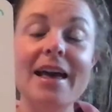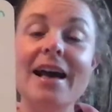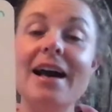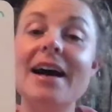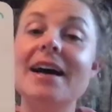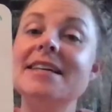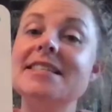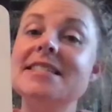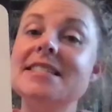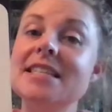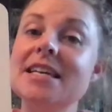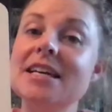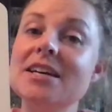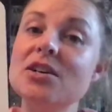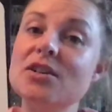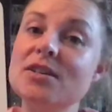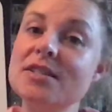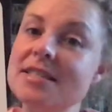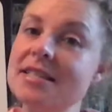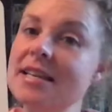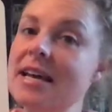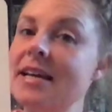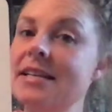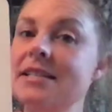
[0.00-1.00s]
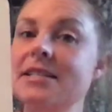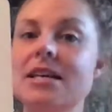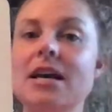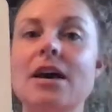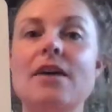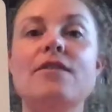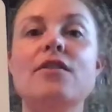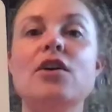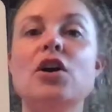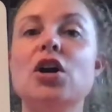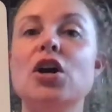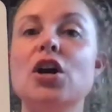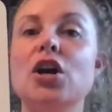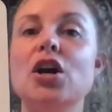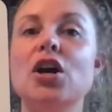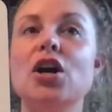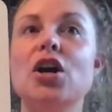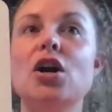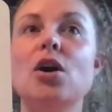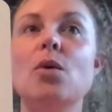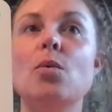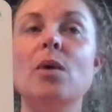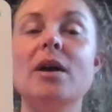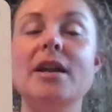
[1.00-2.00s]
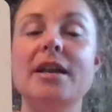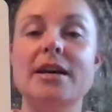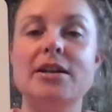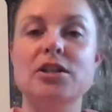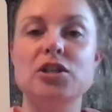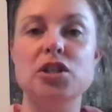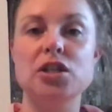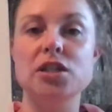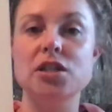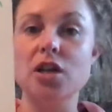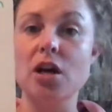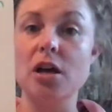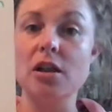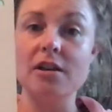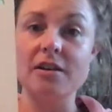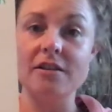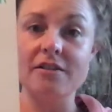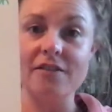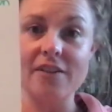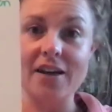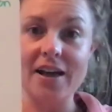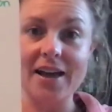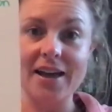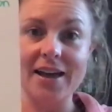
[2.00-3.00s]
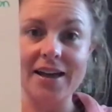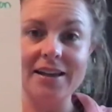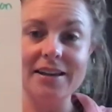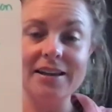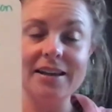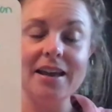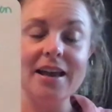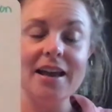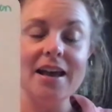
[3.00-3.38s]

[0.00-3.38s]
a single cent of her $100 fine.